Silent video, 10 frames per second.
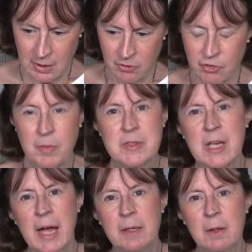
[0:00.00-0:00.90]
So, the
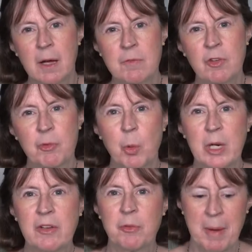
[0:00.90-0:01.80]
title of this
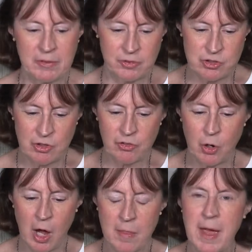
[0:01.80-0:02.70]
morning's message is
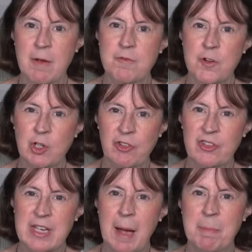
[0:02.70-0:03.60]
called That First
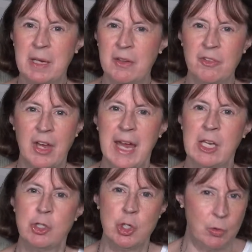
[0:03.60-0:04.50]
Step is
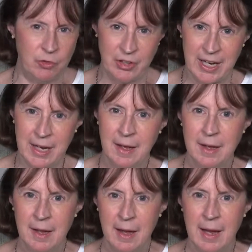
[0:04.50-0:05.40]
a Doozy,
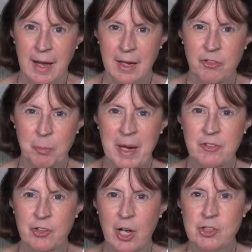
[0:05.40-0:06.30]
and it's
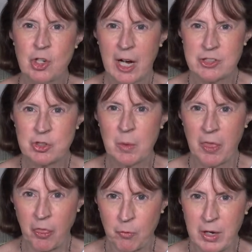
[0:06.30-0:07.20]
based on Joshua
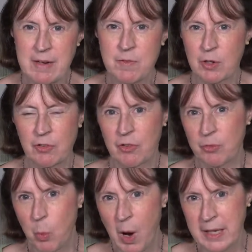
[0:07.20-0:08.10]
3,
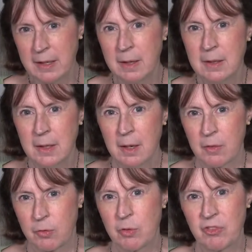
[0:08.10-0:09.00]
verses 1
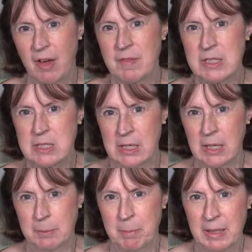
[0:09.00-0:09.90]
through
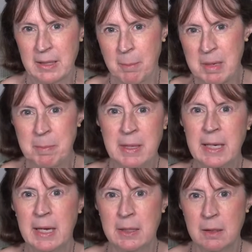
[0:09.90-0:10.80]
17. But let me
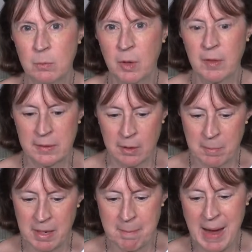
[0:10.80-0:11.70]
begin with a little
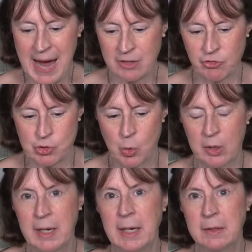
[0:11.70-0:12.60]
bit of
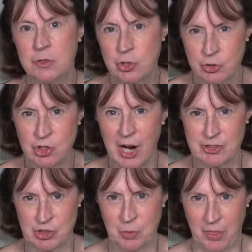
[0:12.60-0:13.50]
backstory to
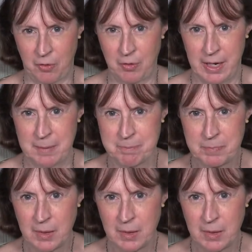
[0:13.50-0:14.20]
Joshua 3.